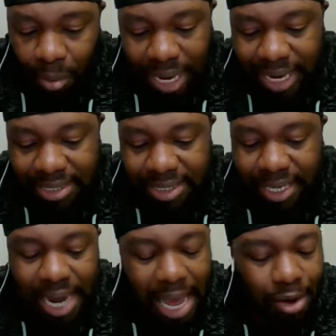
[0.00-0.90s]
But like I
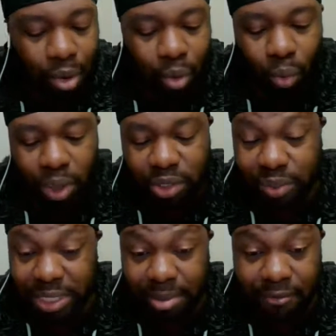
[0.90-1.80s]
said, I don't know what to
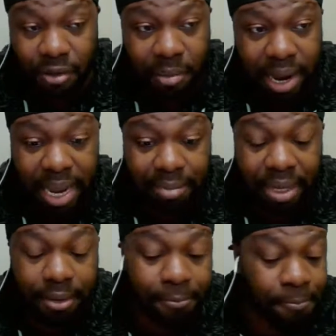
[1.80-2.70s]
expect from Miami.